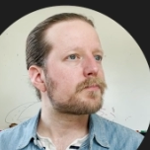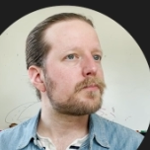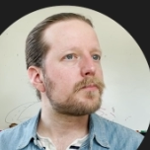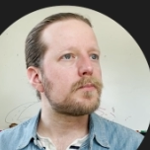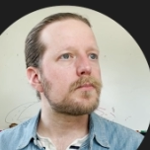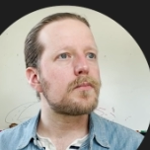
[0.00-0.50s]

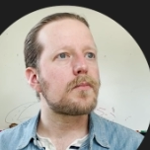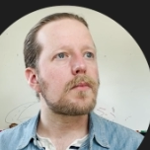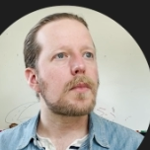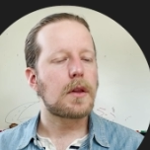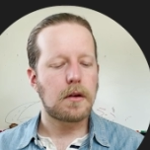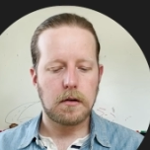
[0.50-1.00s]

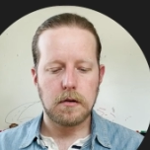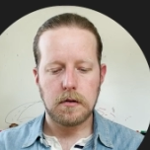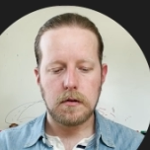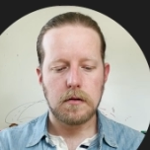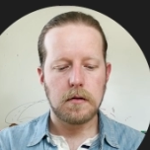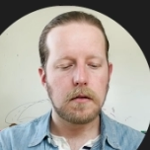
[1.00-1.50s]

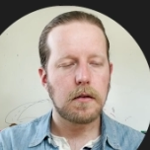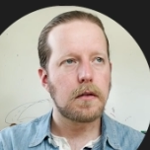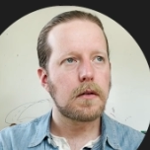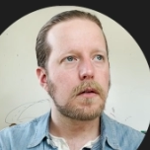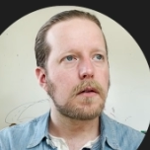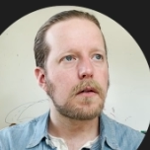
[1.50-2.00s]

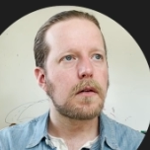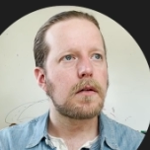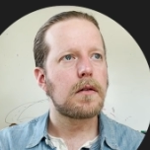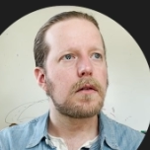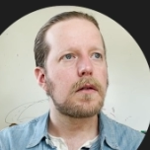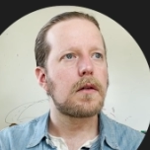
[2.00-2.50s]

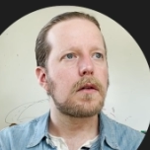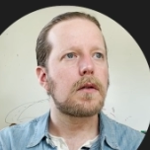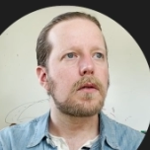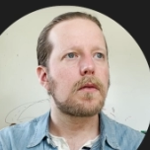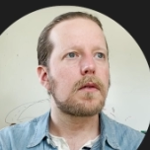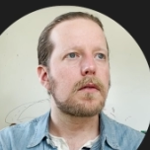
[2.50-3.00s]

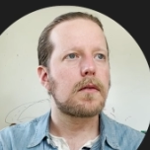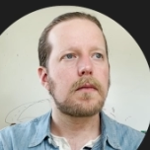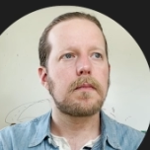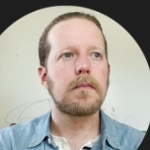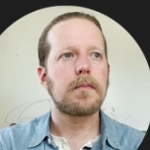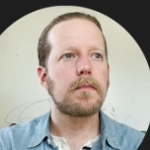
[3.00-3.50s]

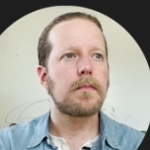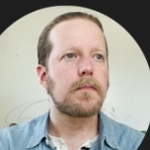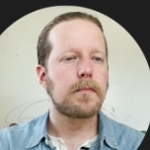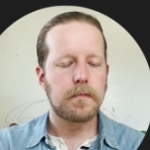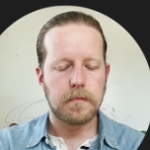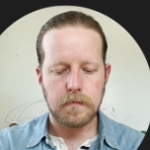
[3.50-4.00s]

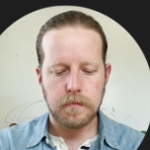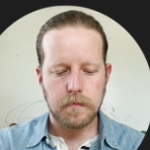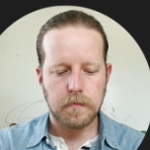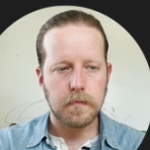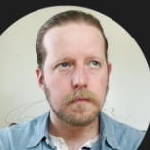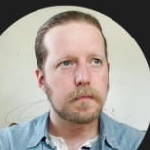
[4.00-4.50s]

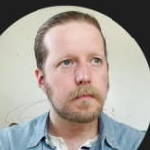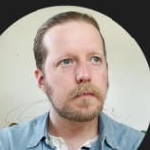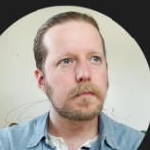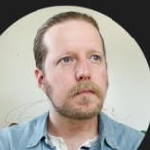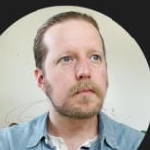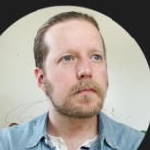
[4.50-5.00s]

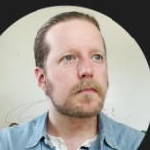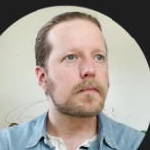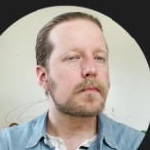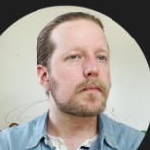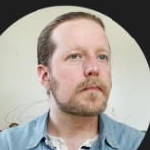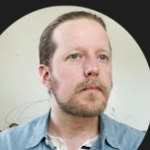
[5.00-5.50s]

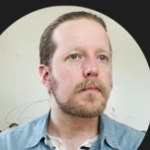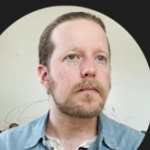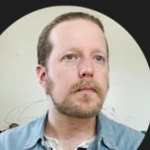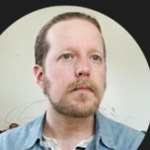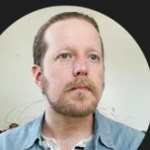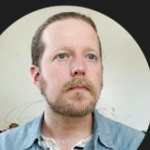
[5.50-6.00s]

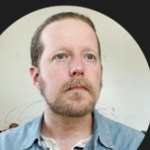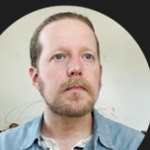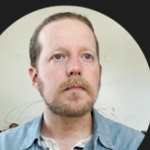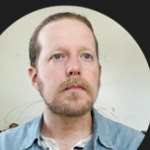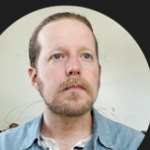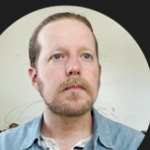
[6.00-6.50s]
(silence)